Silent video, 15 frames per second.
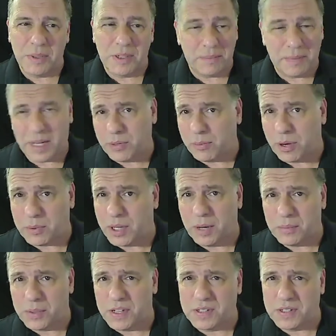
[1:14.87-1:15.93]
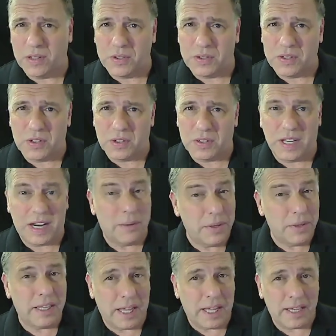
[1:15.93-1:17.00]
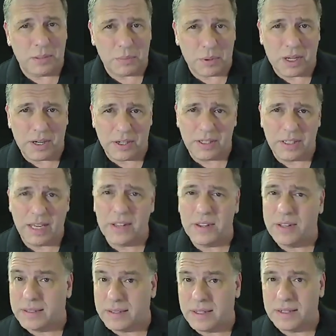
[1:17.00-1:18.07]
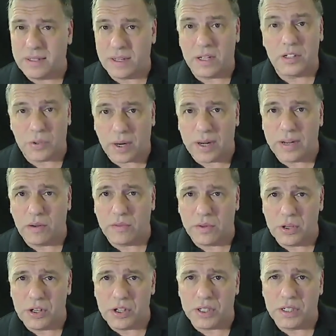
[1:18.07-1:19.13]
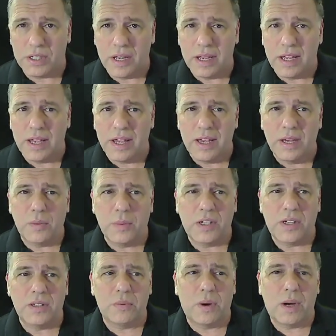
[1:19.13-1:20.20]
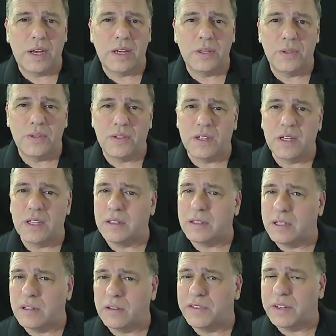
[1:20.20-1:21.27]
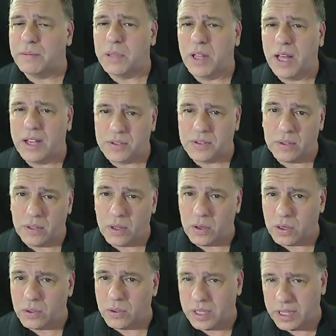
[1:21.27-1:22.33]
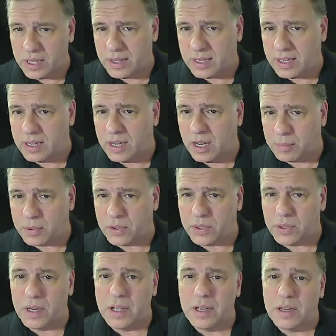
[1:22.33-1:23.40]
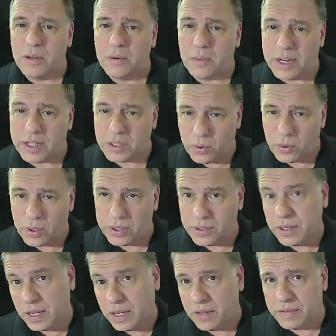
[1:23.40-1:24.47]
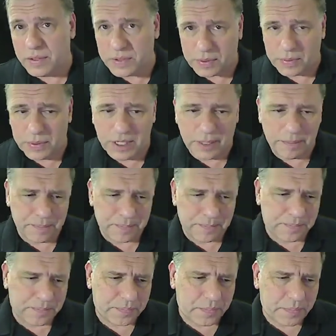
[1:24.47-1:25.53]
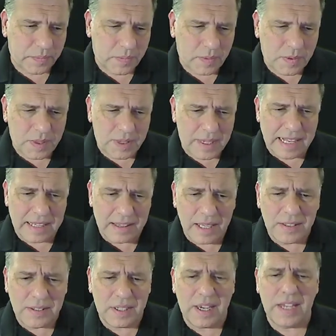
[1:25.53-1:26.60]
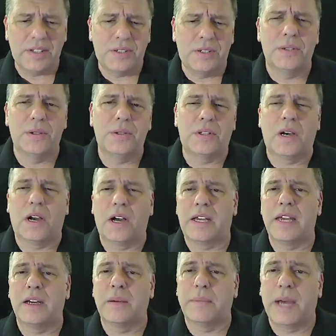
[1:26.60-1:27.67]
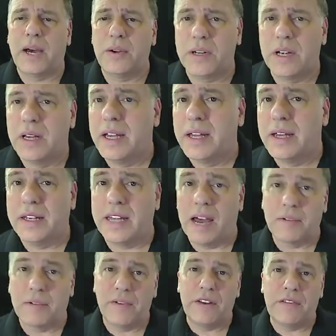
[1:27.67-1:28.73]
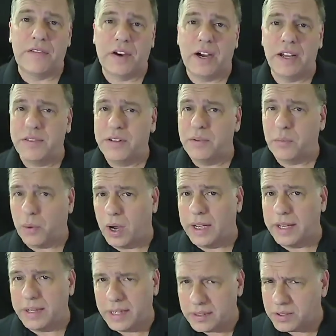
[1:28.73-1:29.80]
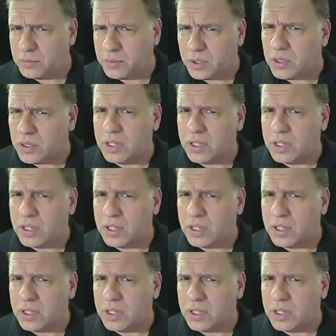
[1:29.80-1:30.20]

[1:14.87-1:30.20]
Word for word: And by the way, we're not resellers, it's just that I really like the product, and this is a trial version, which is why you see the little VidBlaster logo in the upper right corner of the screen let's get to talking about Captivate 5 and why it's a real good